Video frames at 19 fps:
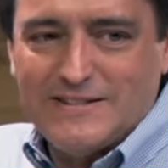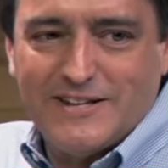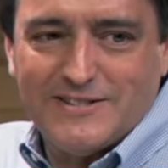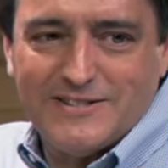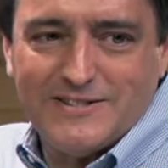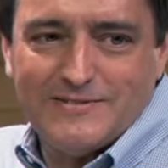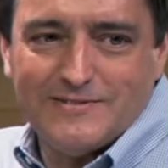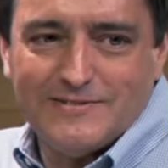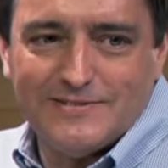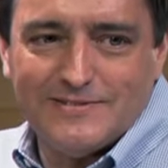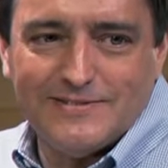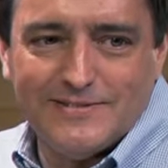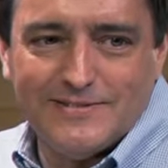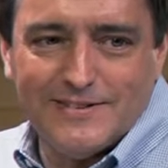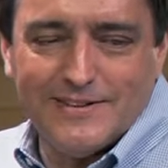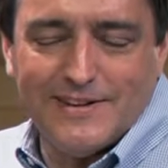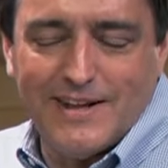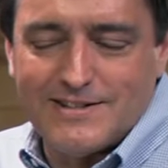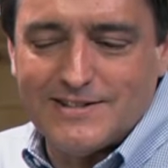that's,
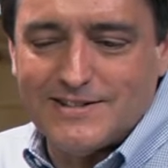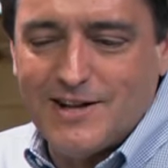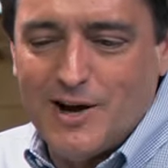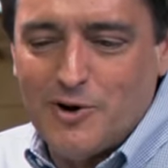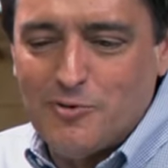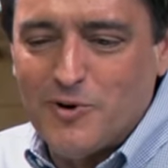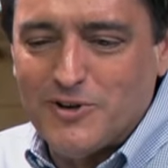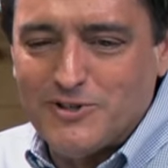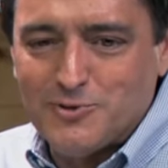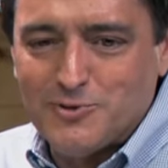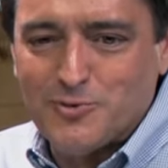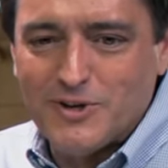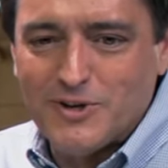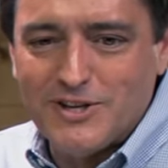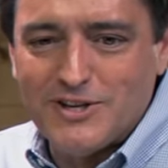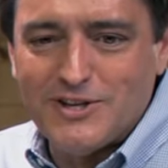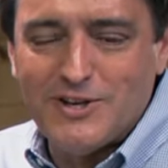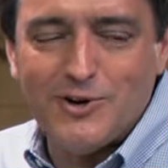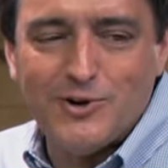that's not what's
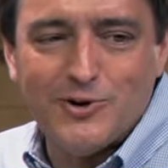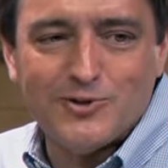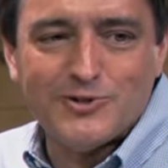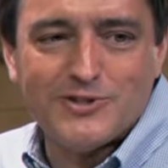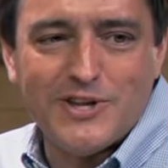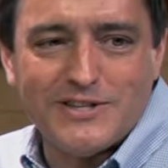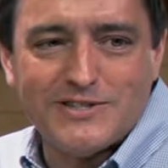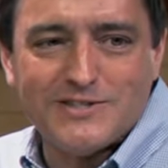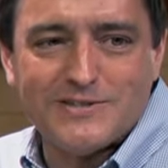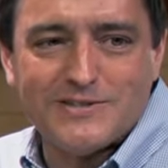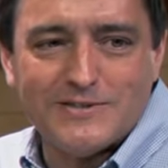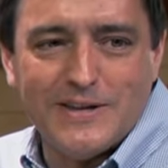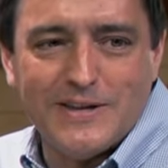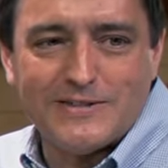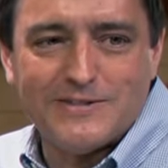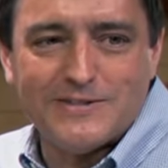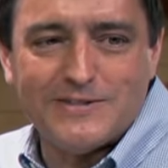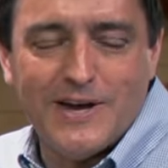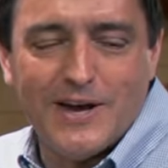really used. That's,
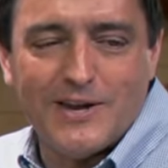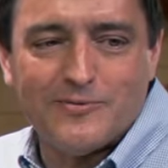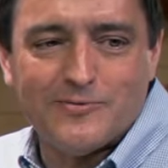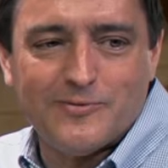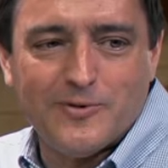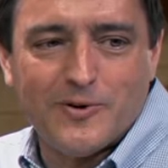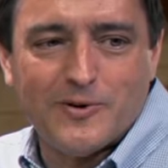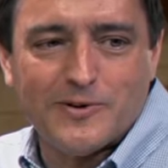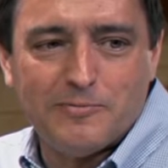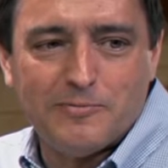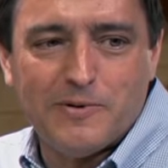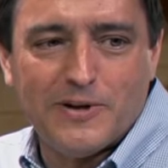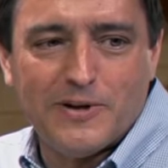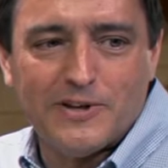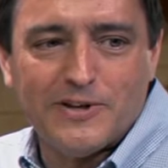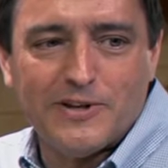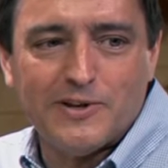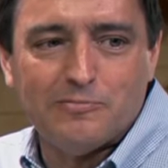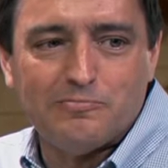that's done for, to
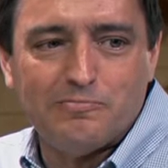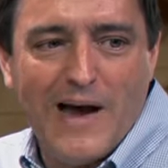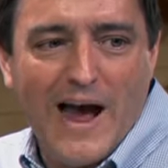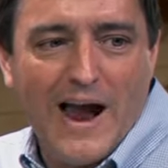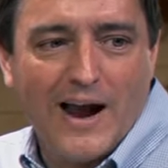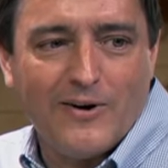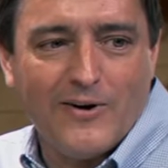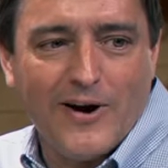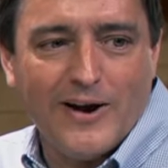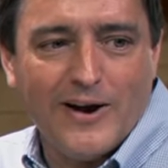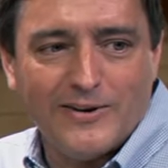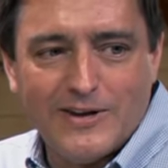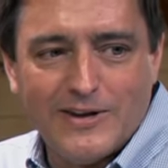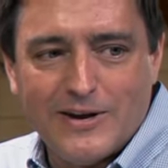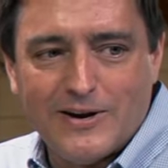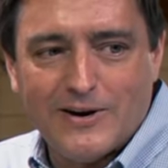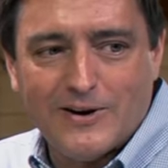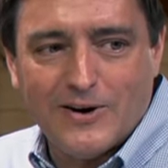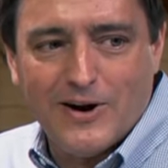put a little
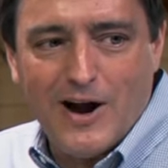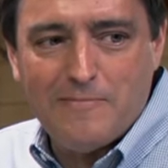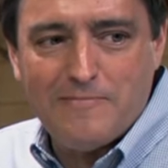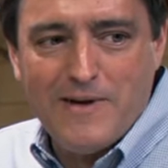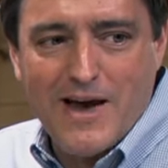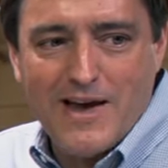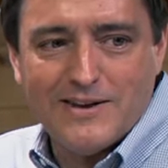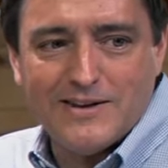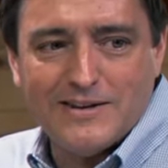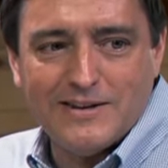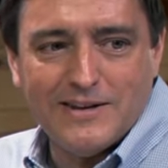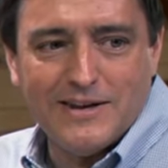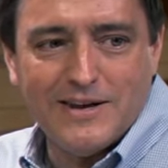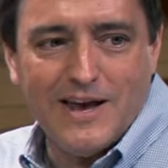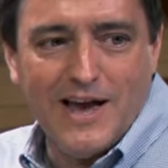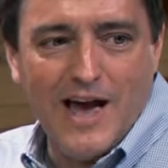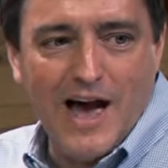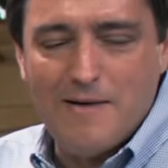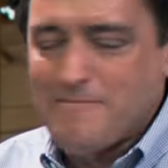background here, or I might,
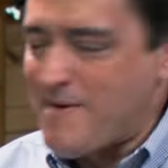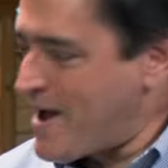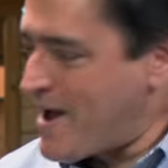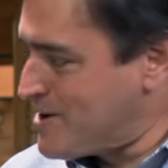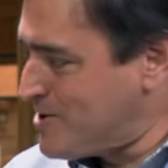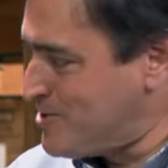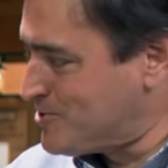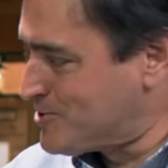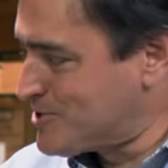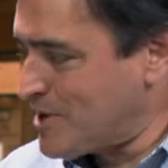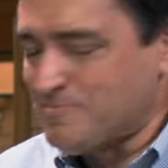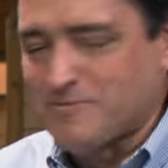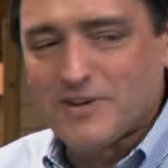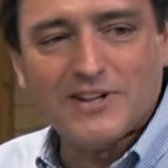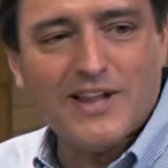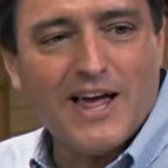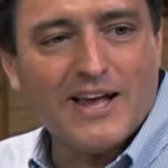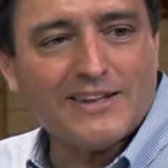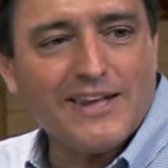I might use
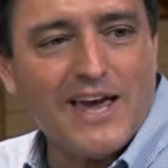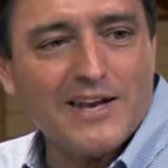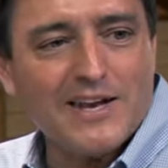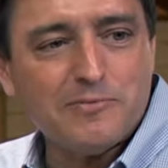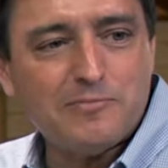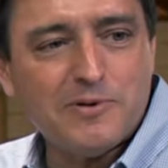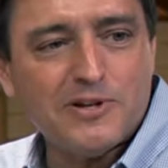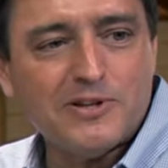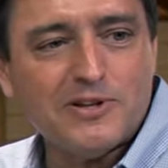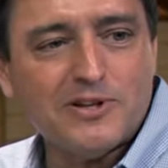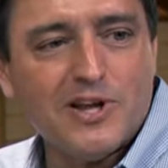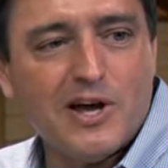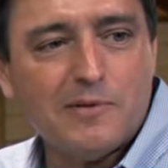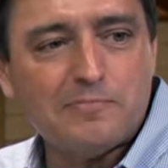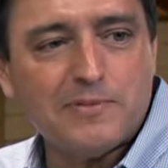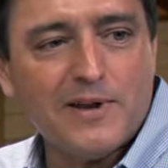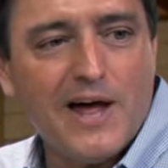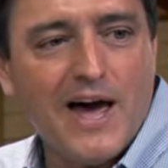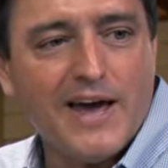something like that to put a little
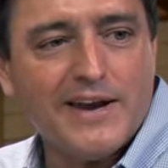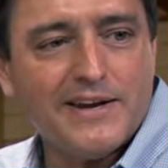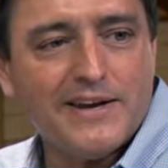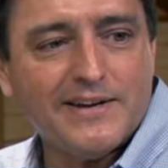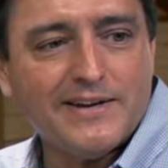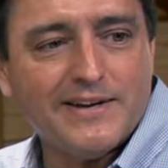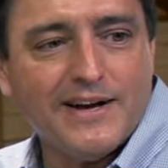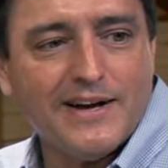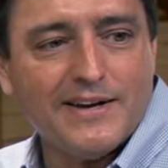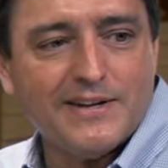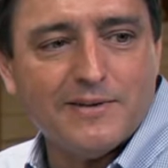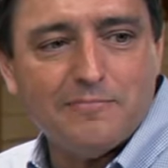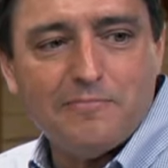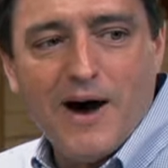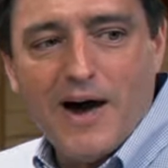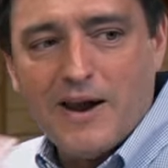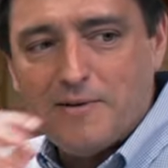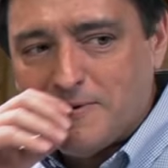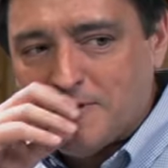uplight on the
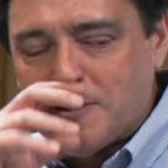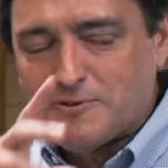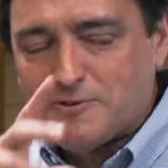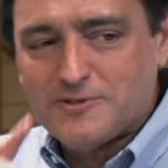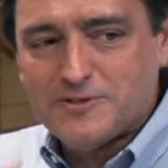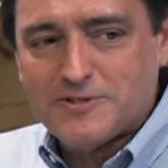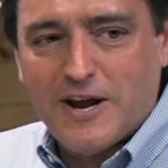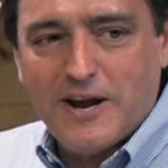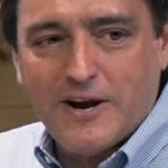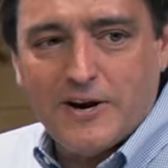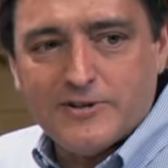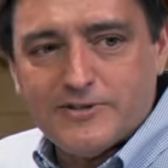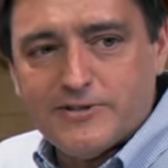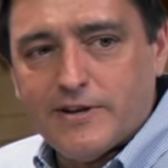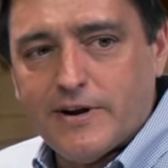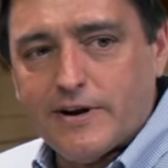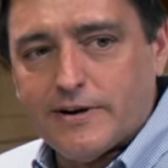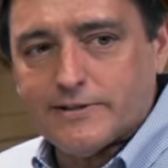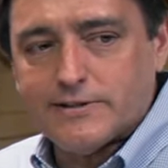bottom of those
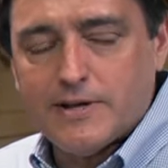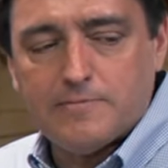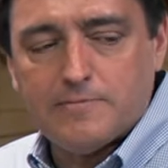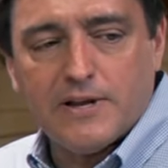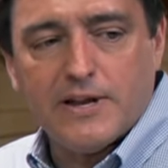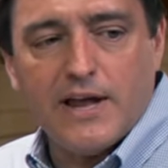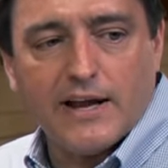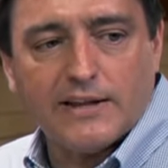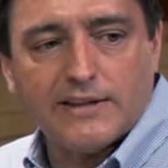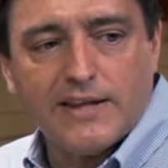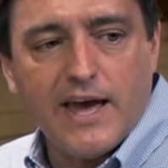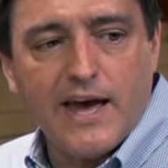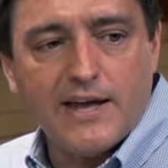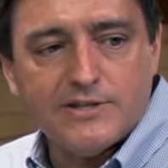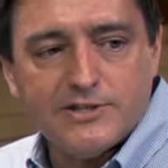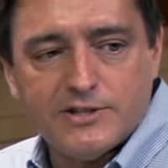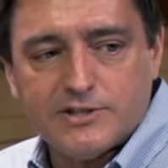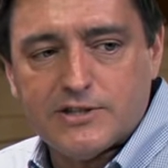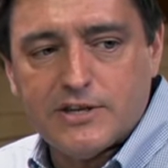stairs there, or something like
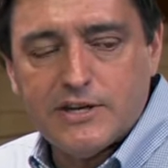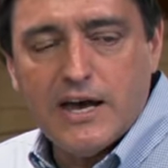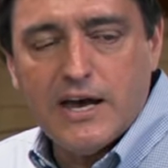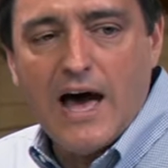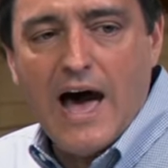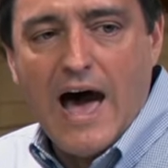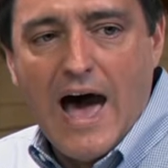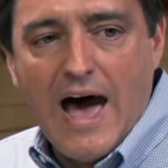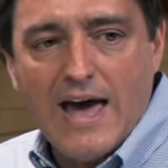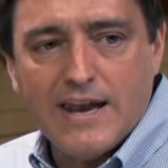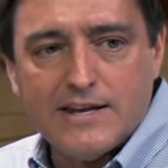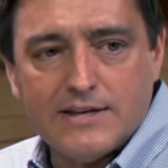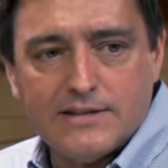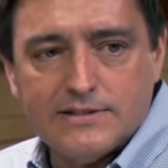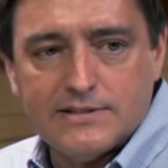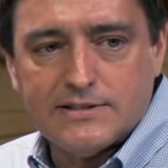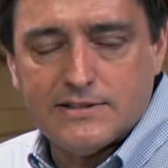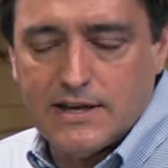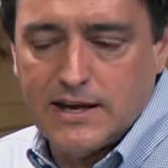that, just hide
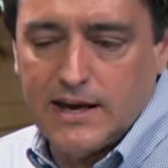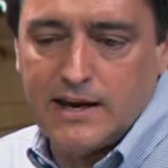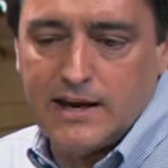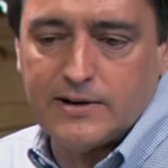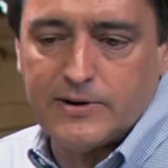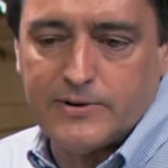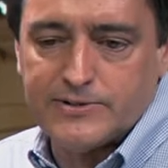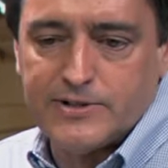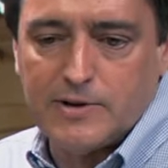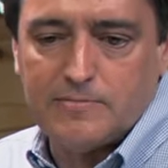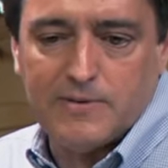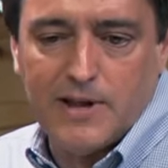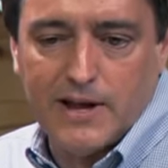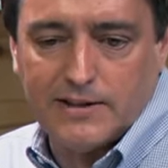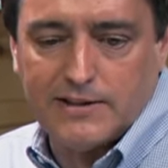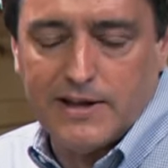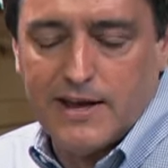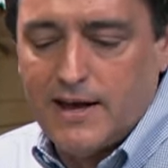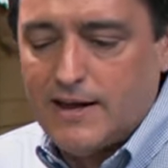it in scene or something
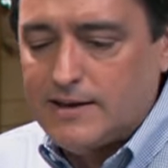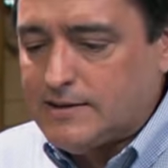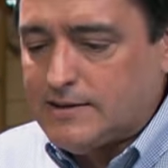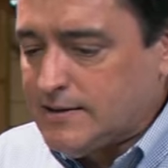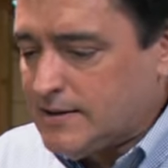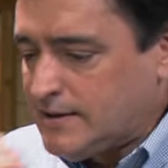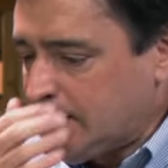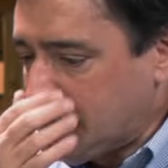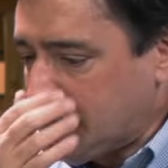like that.